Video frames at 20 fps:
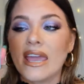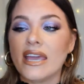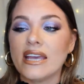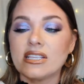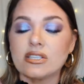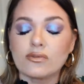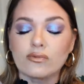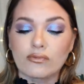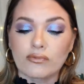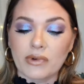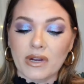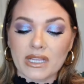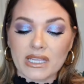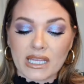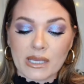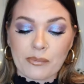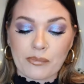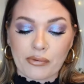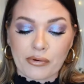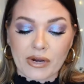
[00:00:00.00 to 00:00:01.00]
It's
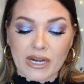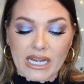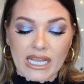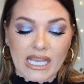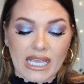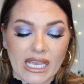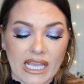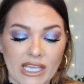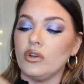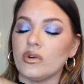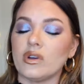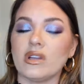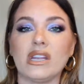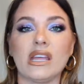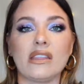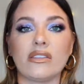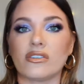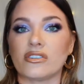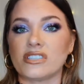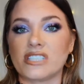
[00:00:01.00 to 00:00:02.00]
really pretty. You can
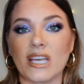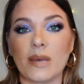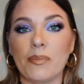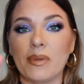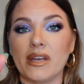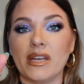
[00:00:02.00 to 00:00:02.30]
either dip